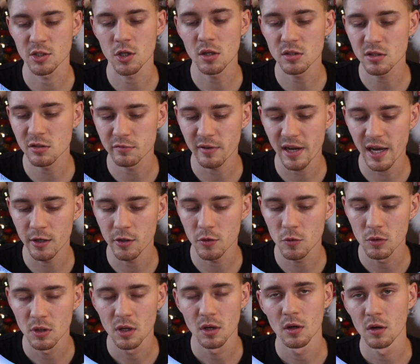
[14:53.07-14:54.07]
Tons of
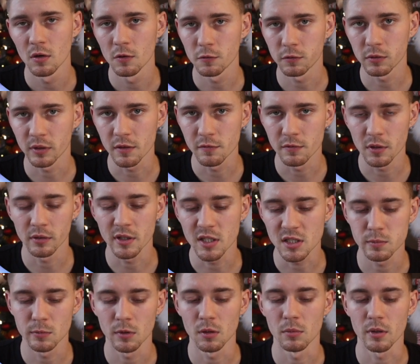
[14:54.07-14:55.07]
value for a very
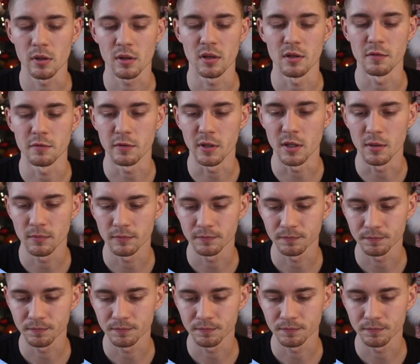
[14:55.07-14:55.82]
small monthly fee.